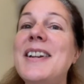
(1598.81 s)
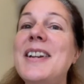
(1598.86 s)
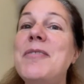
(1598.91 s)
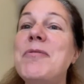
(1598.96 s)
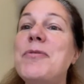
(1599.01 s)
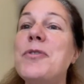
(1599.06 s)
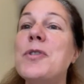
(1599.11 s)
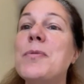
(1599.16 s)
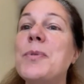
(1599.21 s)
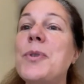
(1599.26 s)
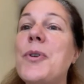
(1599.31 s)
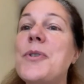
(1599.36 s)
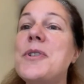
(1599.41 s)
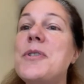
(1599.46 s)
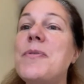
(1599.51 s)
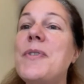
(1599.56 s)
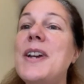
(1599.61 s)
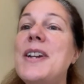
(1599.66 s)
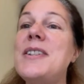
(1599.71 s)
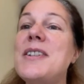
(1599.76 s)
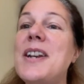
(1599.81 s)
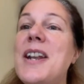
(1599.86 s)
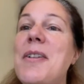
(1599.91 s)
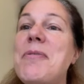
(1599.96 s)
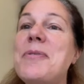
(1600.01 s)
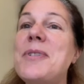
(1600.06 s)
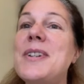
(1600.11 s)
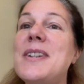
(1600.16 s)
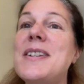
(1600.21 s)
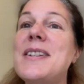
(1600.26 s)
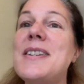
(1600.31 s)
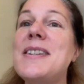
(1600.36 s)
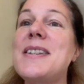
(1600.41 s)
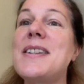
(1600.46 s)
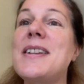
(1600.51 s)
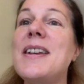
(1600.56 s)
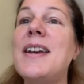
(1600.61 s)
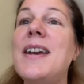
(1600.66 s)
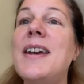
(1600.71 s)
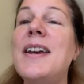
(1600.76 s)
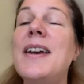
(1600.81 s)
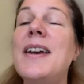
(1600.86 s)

inform conservation efforts.